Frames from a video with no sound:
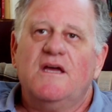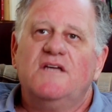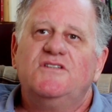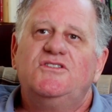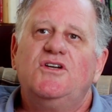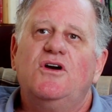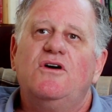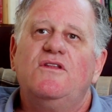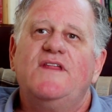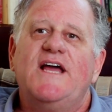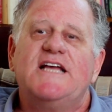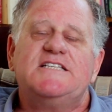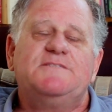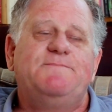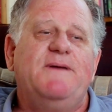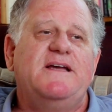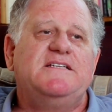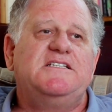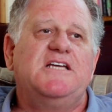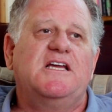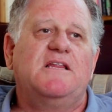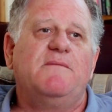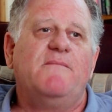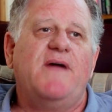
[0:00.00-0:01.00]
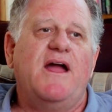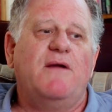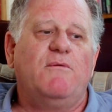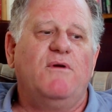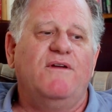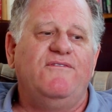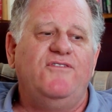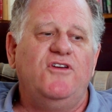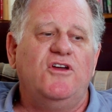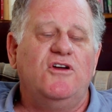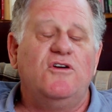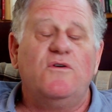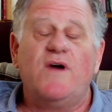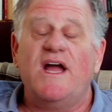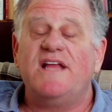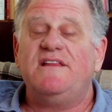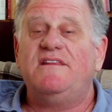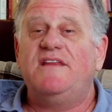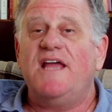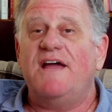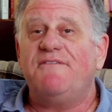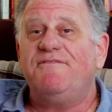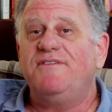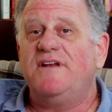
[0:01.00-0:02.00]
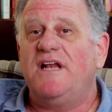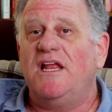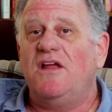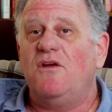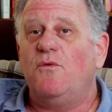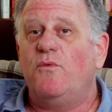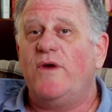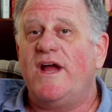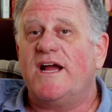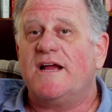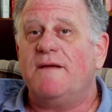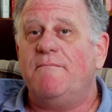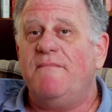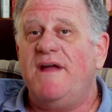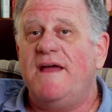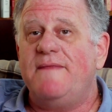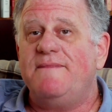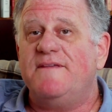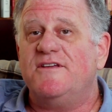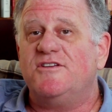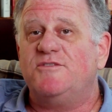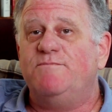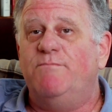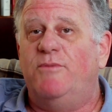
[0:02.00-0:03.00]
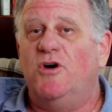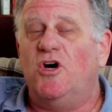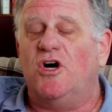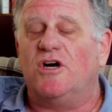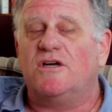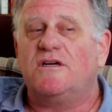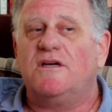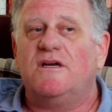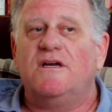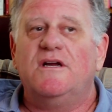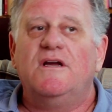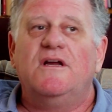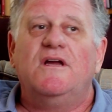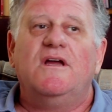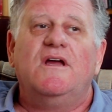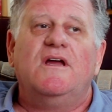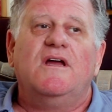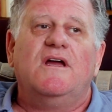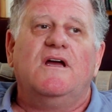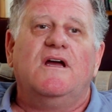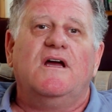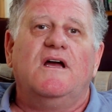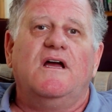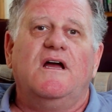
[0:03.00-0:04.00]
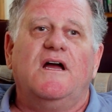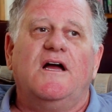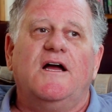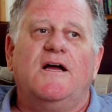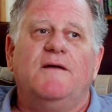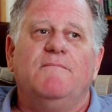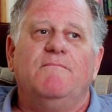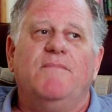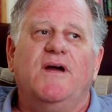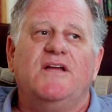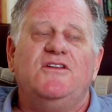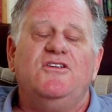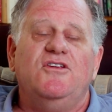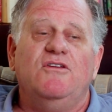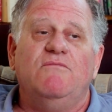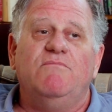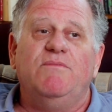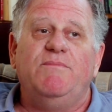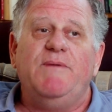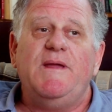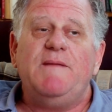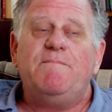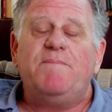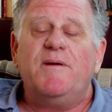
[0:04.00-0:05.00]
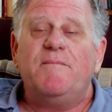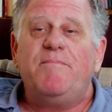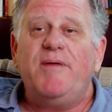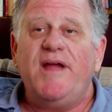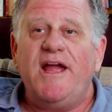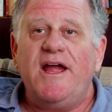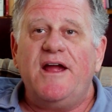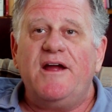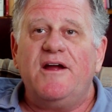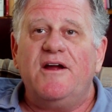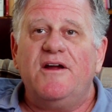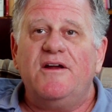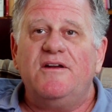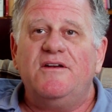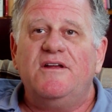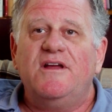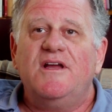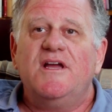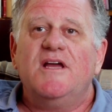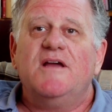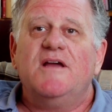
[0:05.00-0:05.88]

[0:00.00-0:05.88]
So that's basically my review. I definitely recommend this book, but be prepared